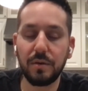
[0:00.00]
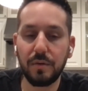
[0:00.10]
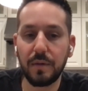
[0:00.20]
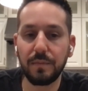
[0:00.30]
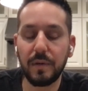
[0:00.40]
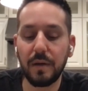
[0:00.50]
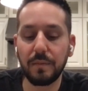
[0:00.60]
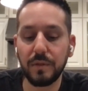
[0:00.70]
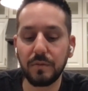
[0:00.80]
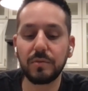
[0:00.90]
You know, I'm
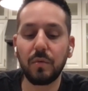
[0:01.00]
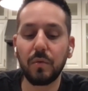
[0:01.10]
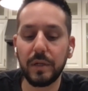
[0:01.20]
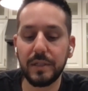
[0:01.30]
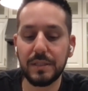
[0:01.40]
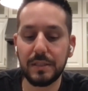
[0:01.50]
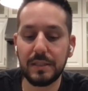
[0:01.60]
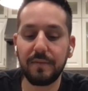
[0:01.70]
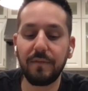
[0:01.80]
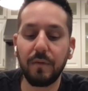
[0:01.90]
I'm
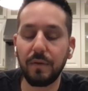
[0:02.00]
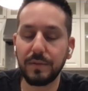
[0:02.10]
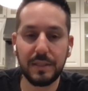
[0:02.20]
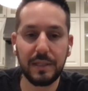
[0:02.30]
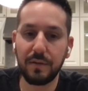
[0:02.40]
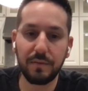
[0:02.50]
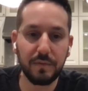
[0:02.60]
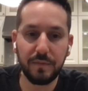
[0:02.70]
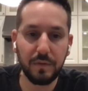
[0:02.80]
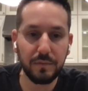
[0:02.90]
notoriously difficult to get on
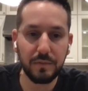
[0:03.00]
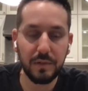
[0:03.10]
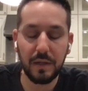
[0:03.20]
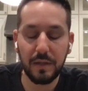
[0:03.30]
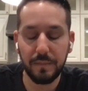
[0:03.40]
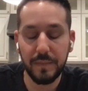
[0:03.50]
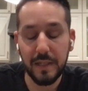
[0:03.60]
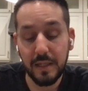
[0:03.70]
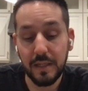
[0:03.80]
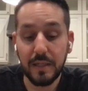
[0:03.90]
the phone. Um,